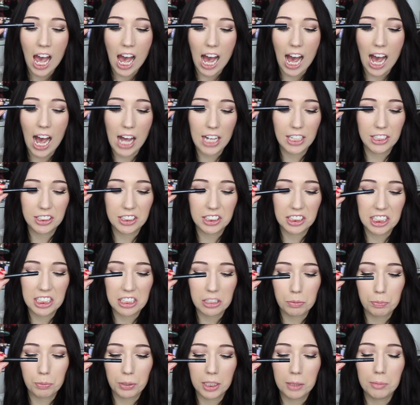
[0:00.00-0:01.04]
and
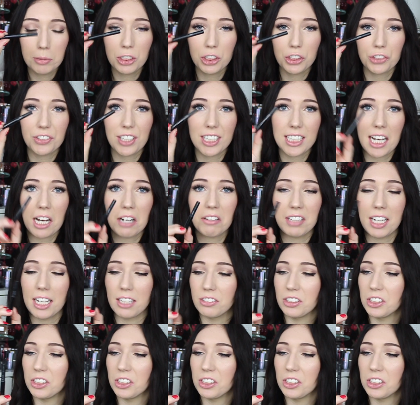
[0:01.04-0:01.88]
it's pretty much run out now.